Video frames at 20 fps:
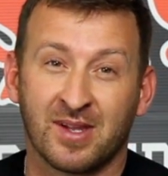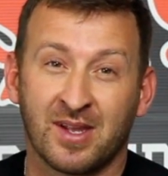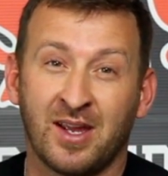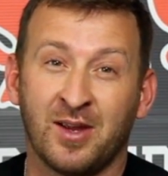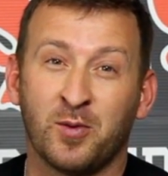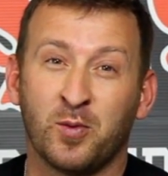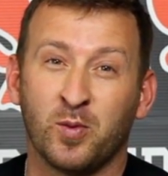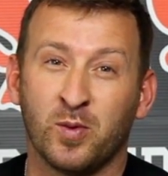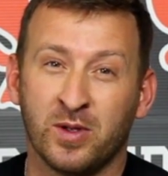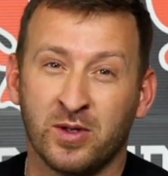
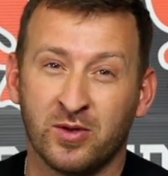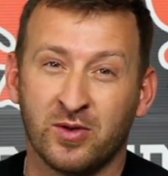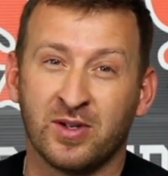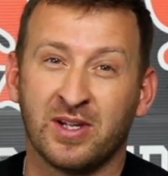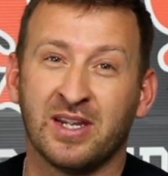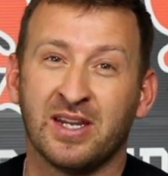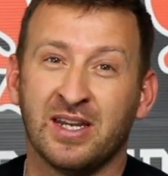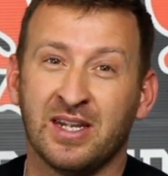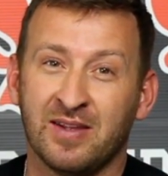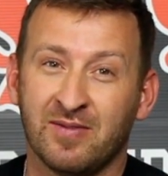I will
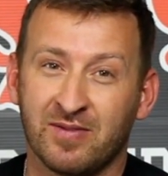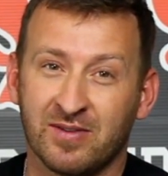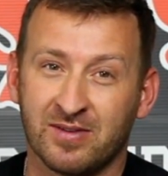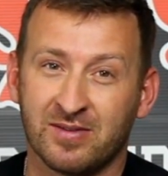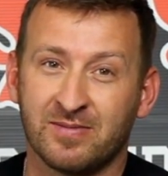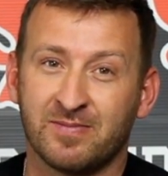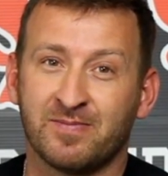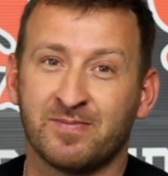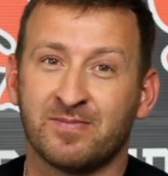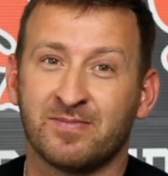get even.
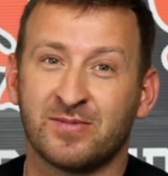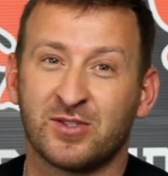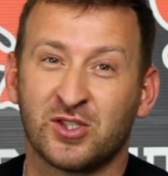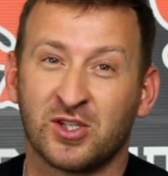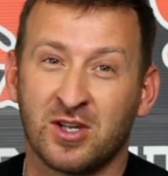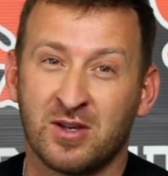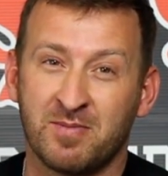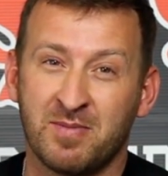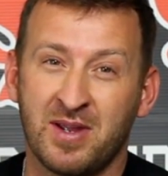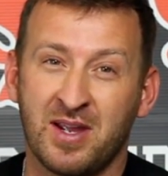
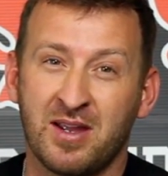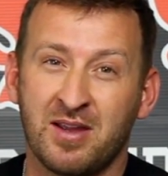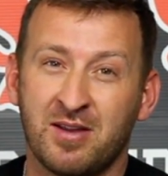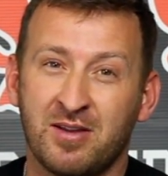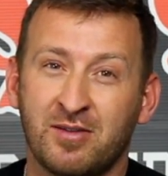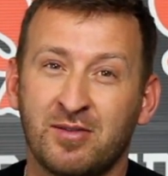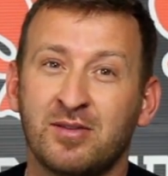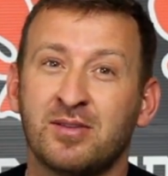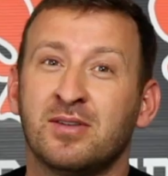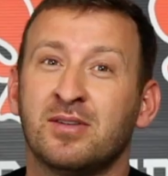
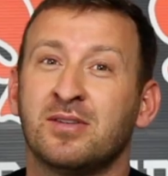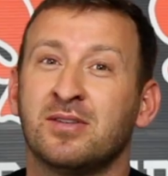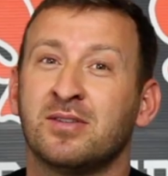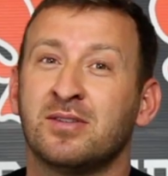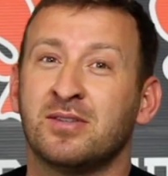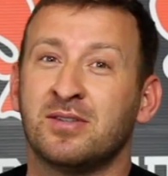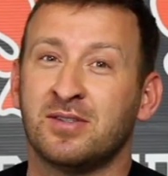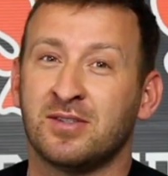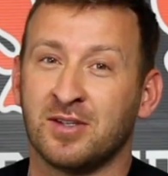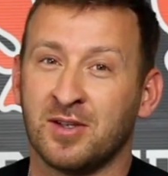Somehow,
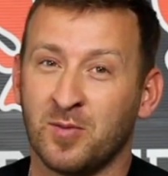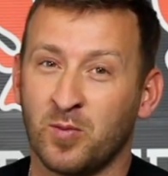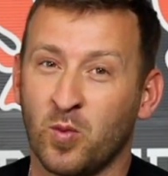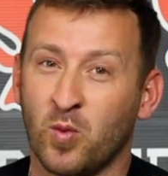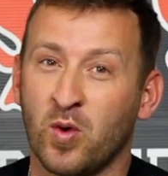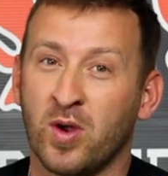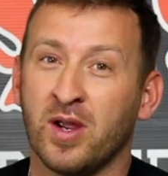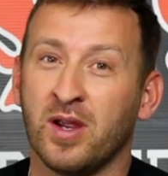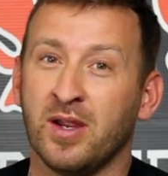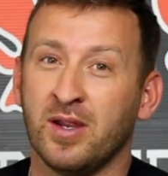some
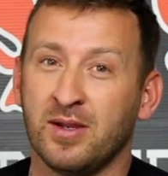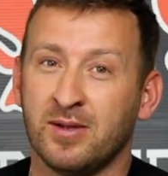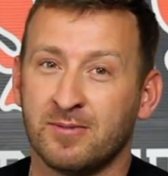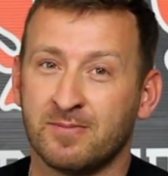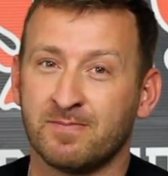way.